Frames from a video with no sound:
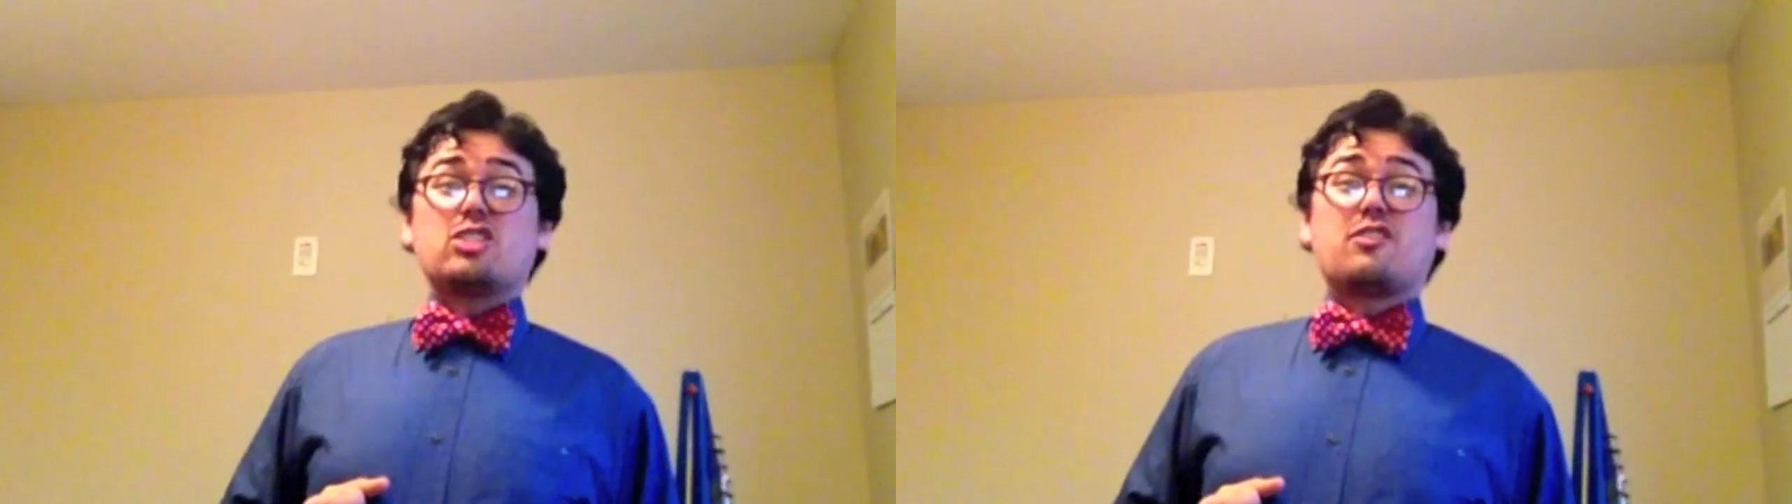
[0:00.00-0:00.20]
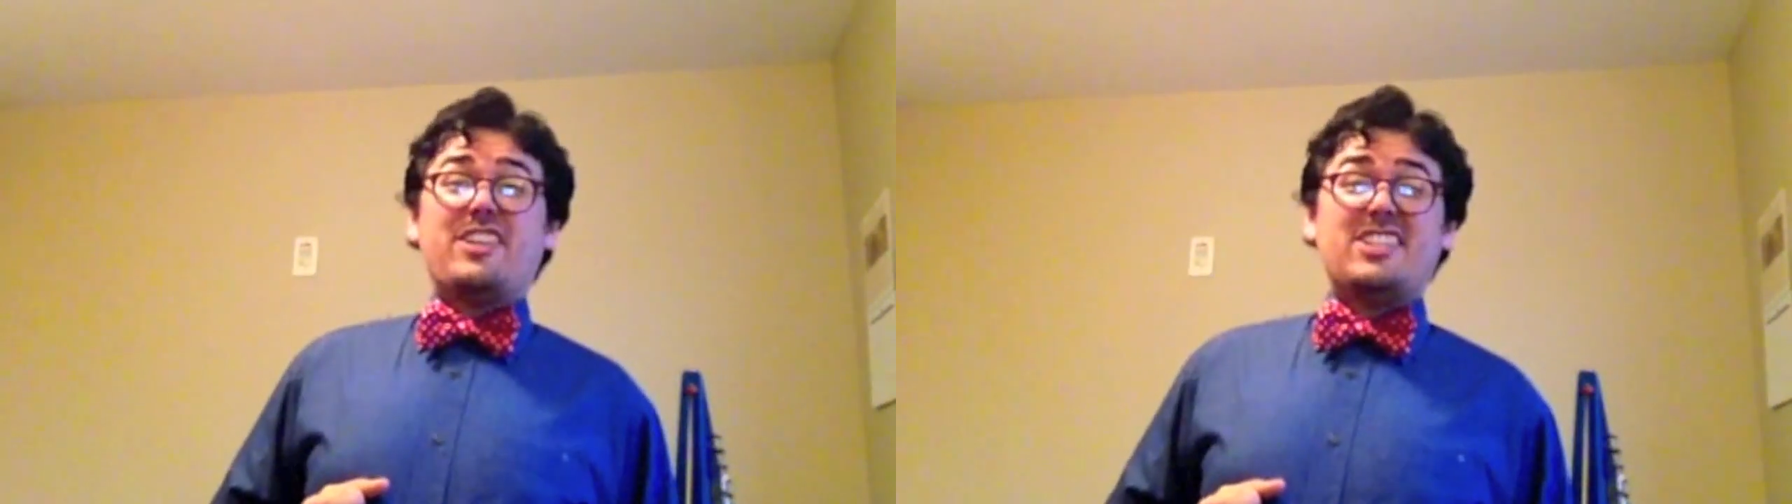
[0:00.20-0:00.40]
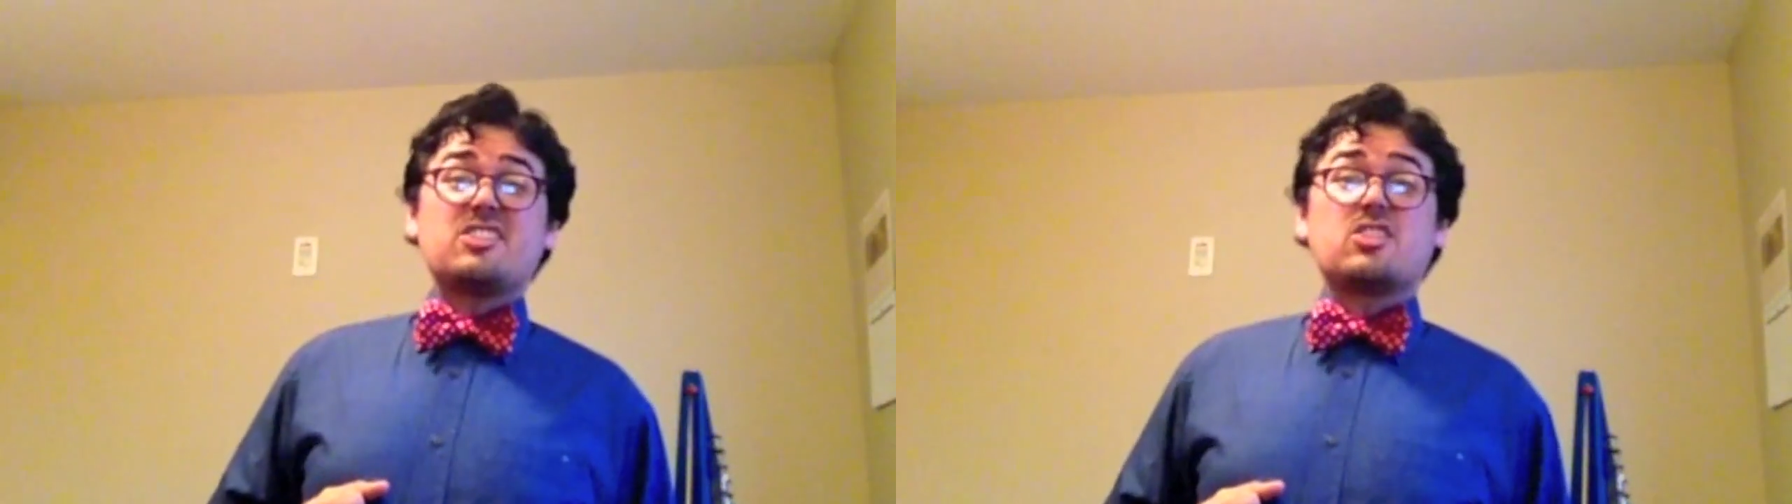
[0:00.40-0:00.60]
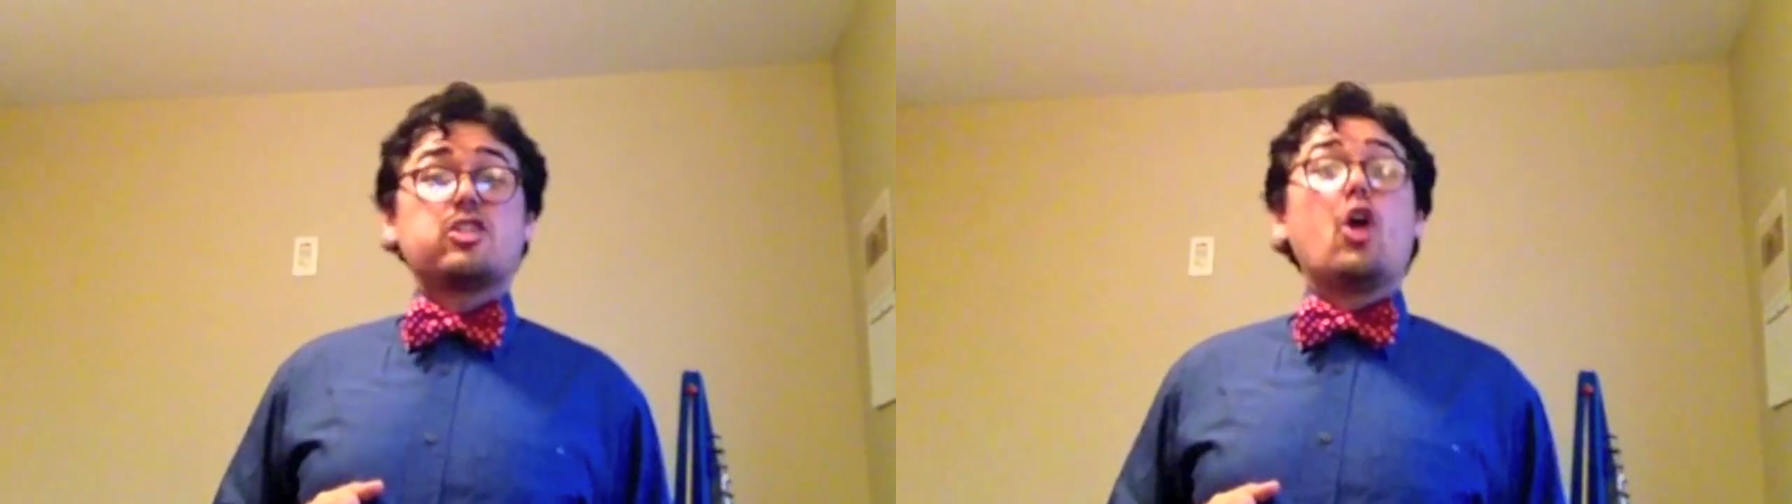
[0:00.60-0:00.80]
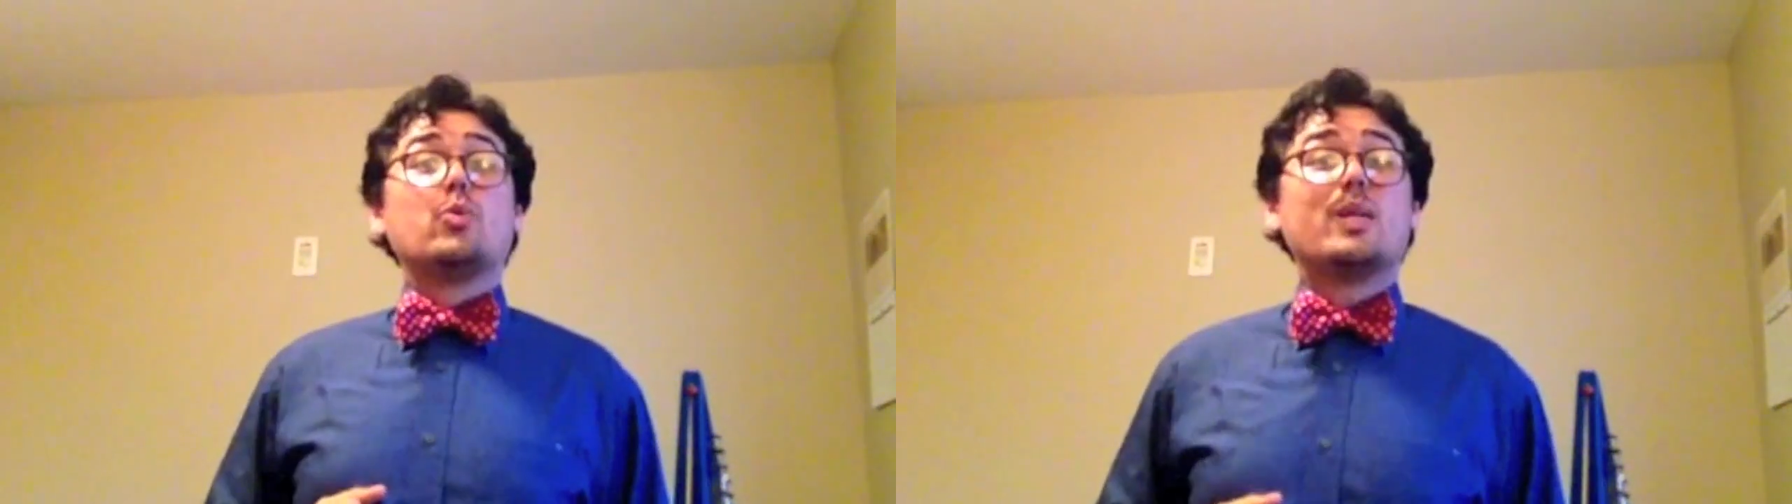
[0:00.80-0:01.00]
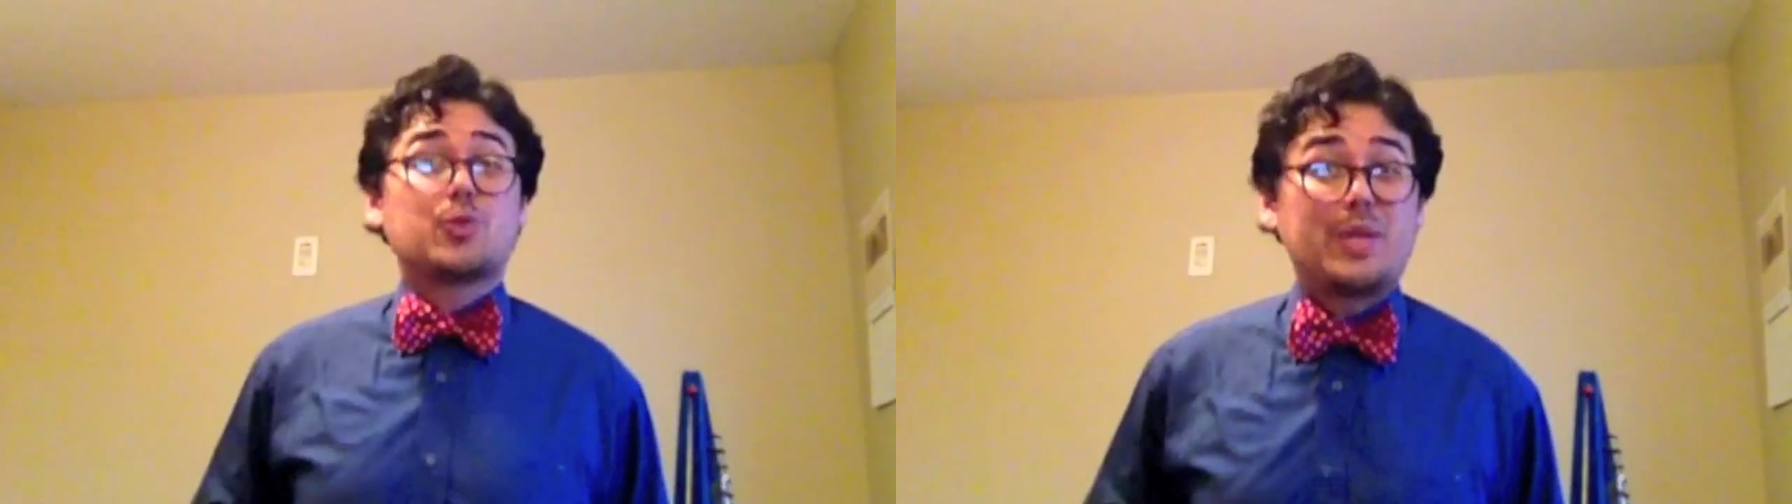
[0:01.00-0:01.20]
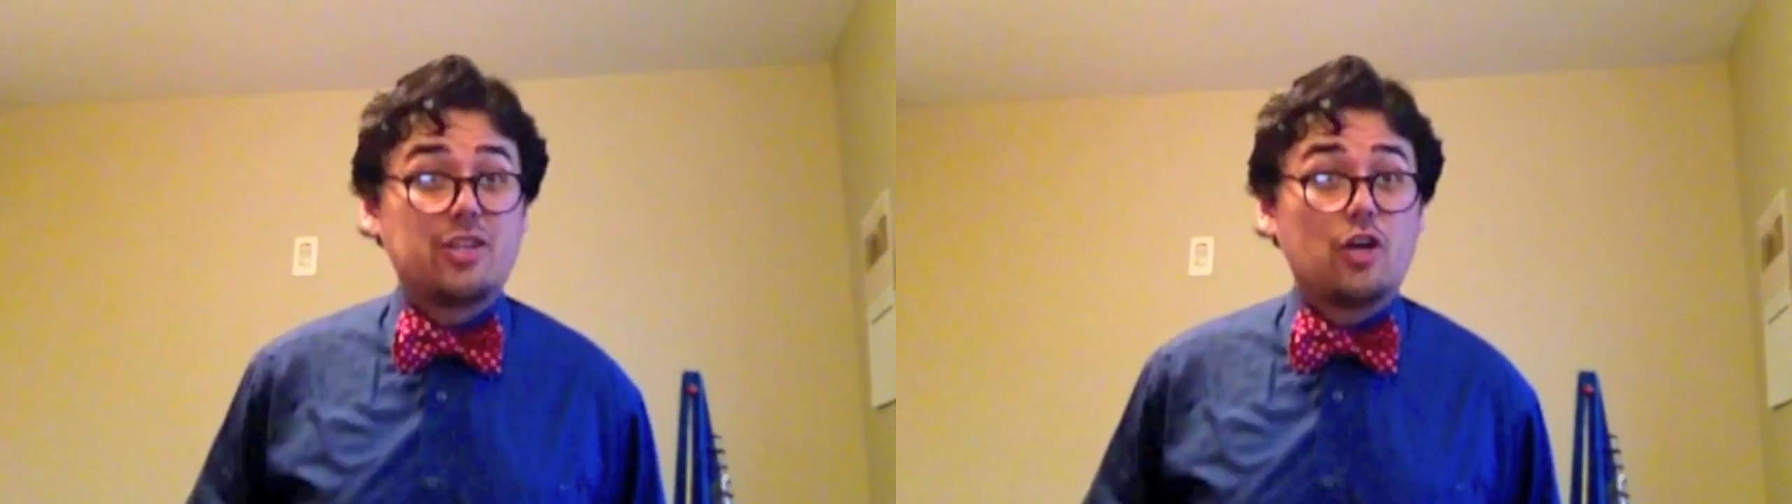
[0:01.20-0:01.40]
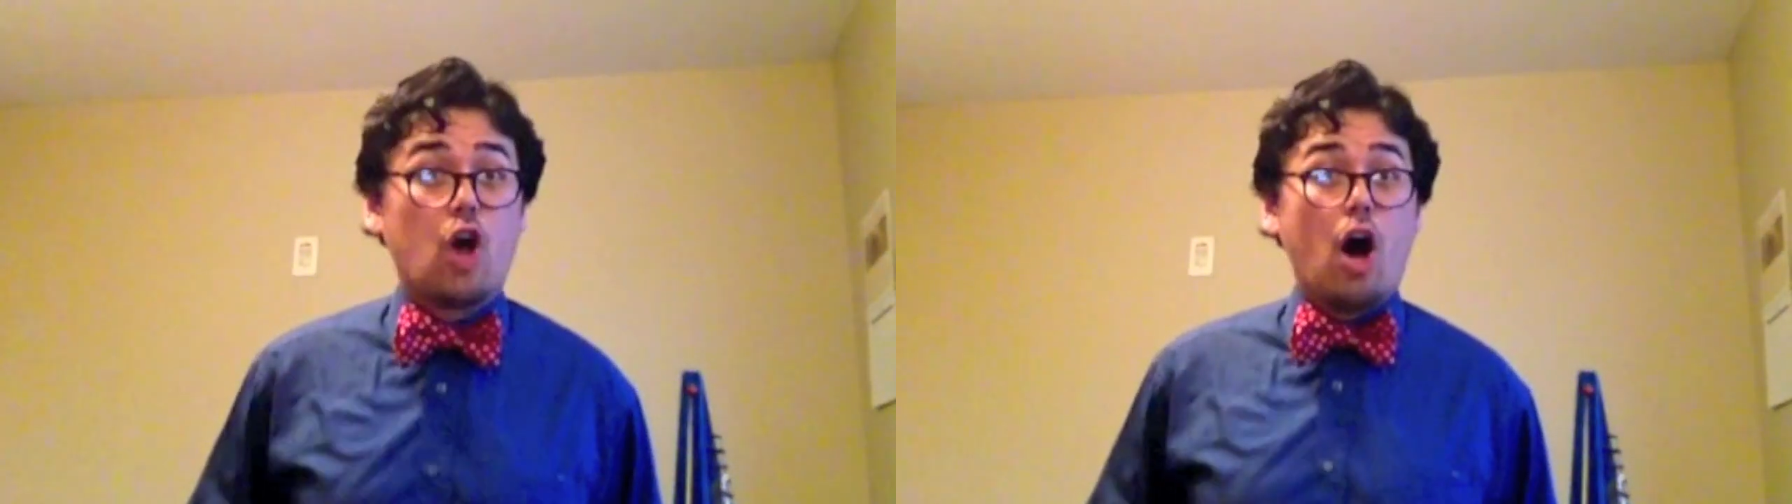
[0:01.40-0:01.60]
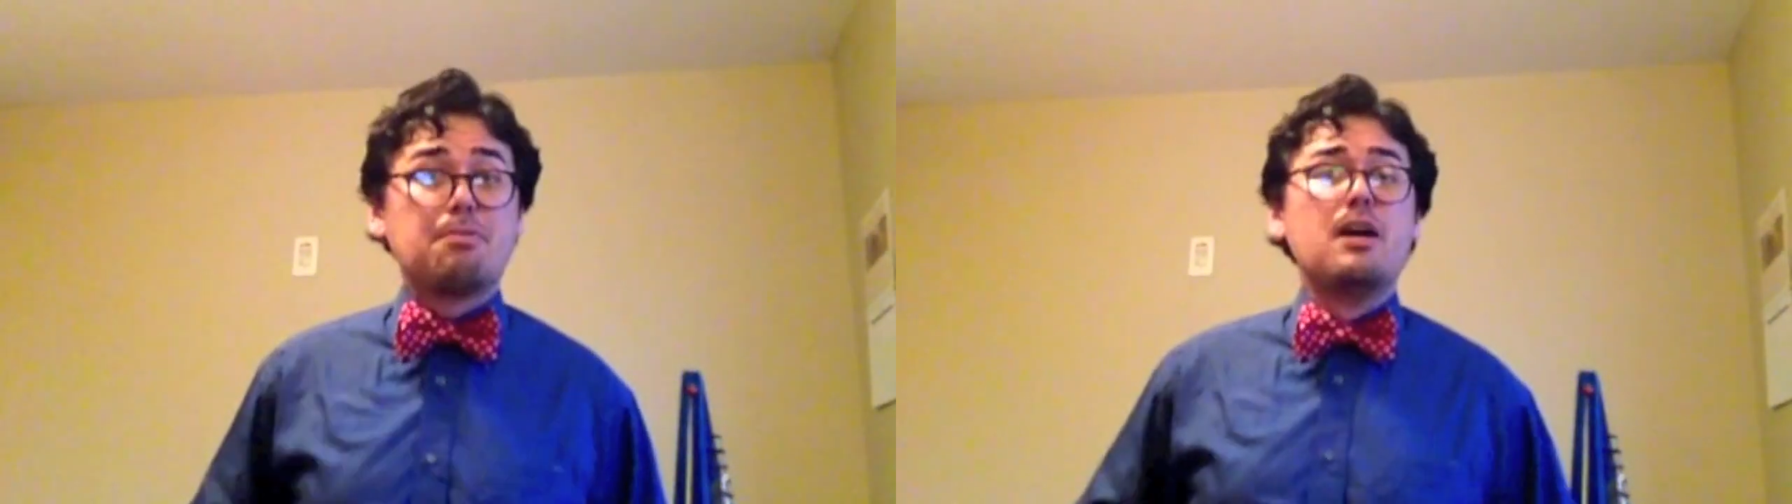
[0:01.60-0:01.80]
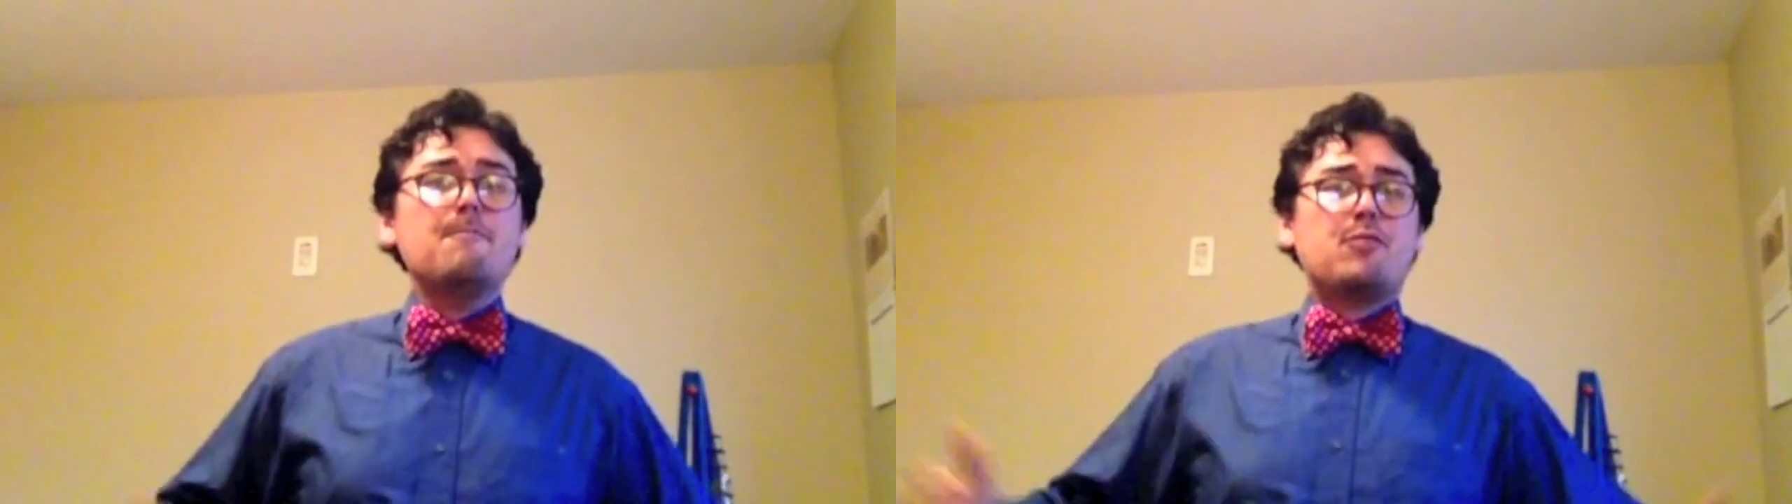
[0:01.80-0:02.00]
just physics slowed with trees on
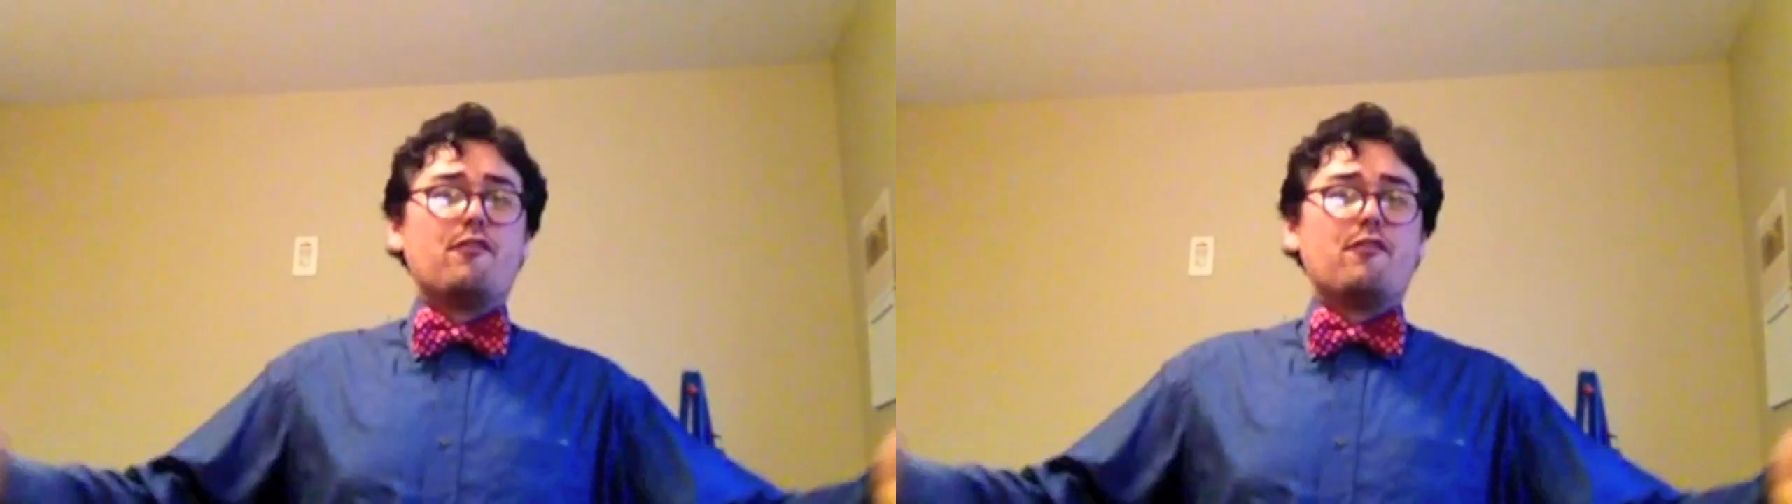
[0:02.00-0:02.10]
top.